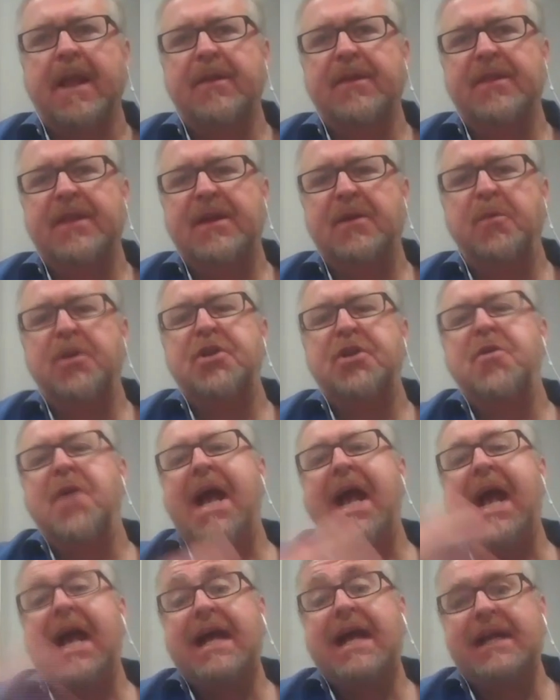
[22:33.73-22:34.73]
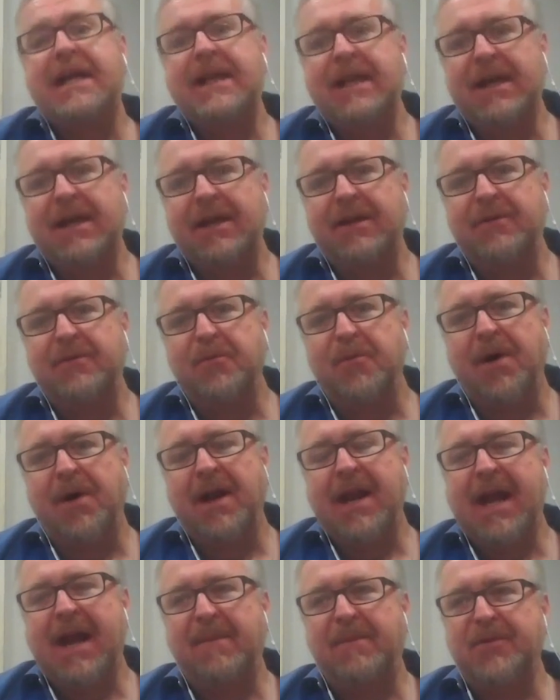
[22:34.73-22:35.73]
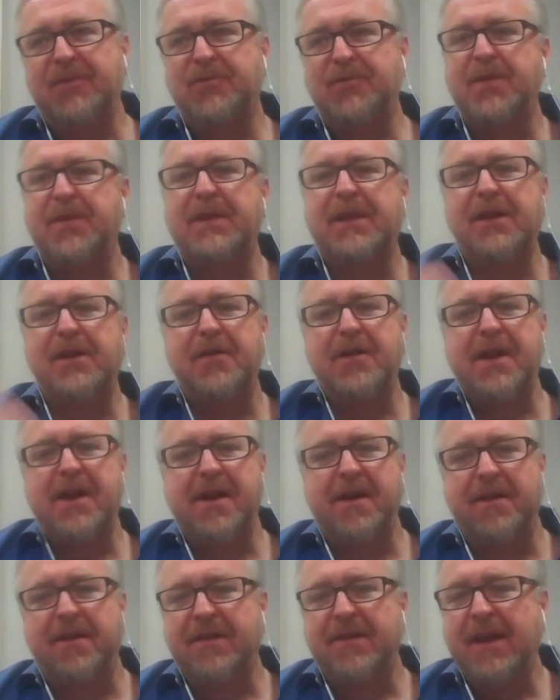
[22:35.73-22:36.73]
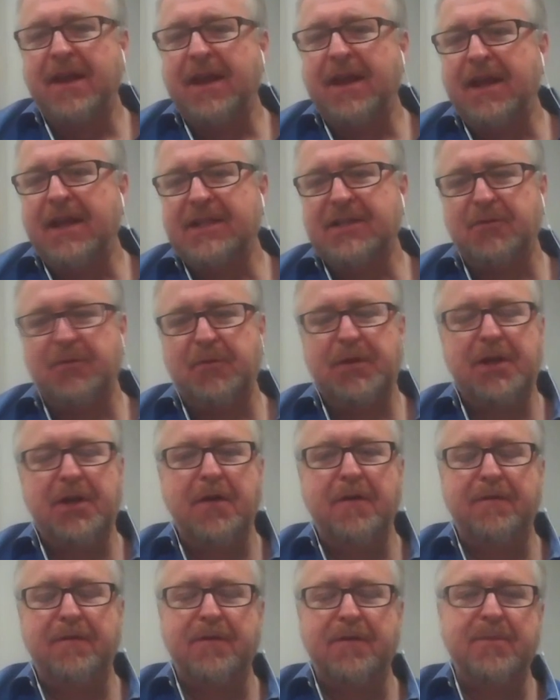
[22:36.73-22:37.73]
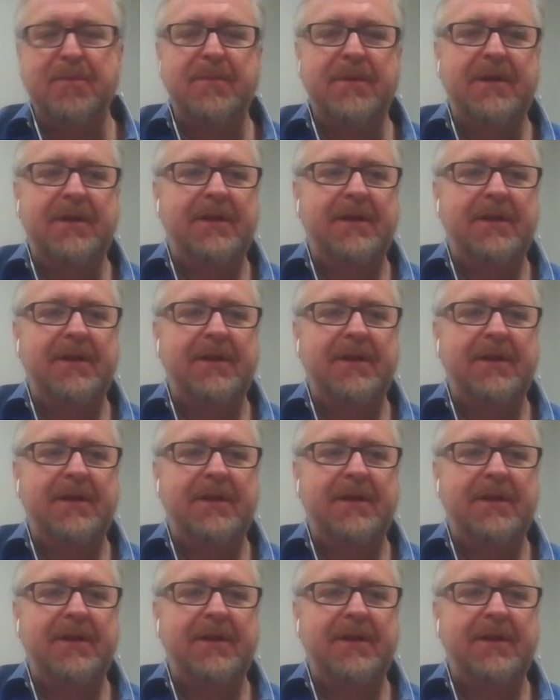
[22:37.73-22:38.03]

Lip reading: then when you add in what happens with the Internet of Things, and we go from